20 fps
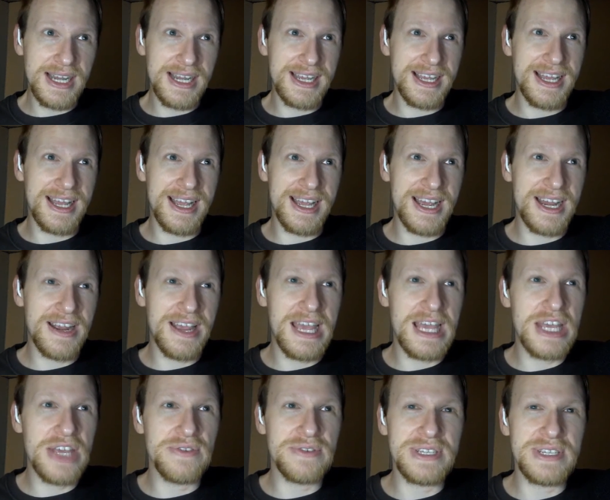I kind
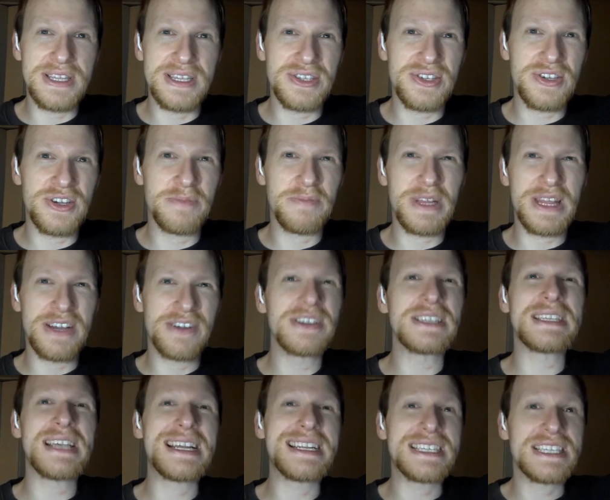of hate using this term, but
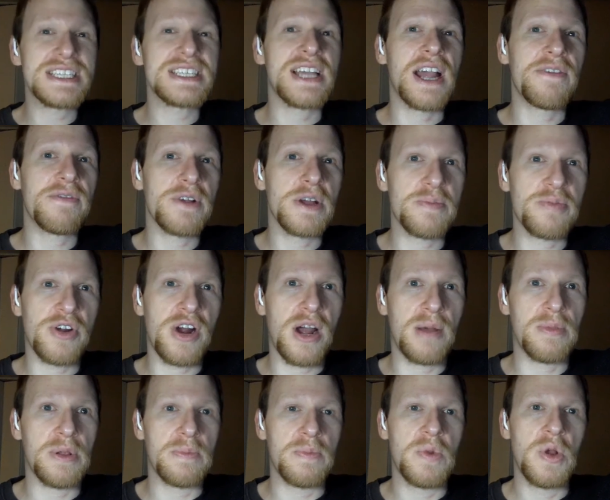there is a discovery
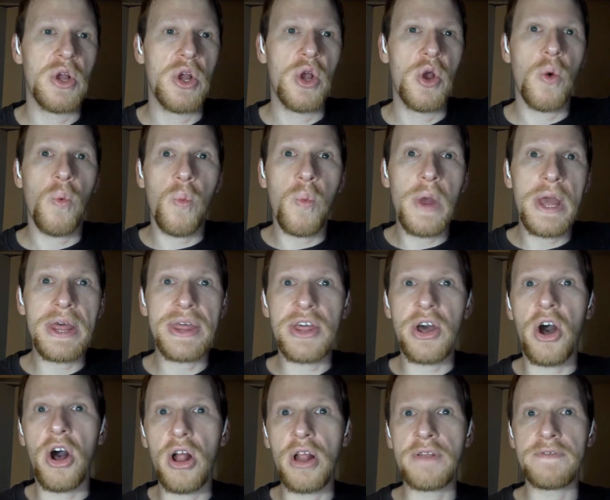problem
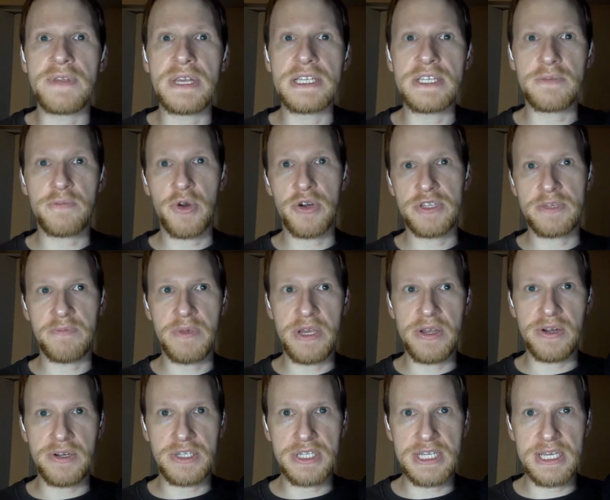with all of these smart
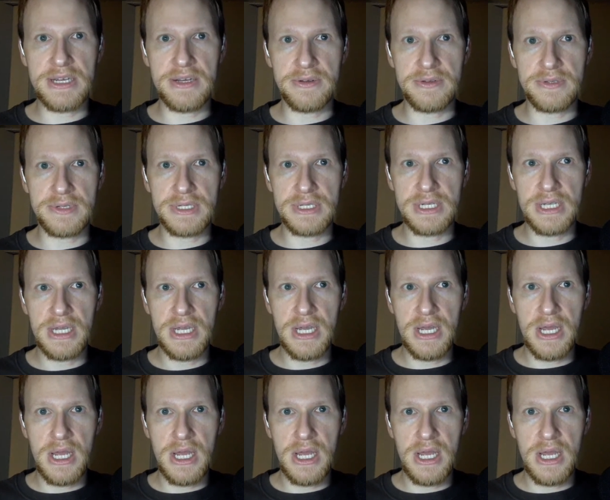speaker skills.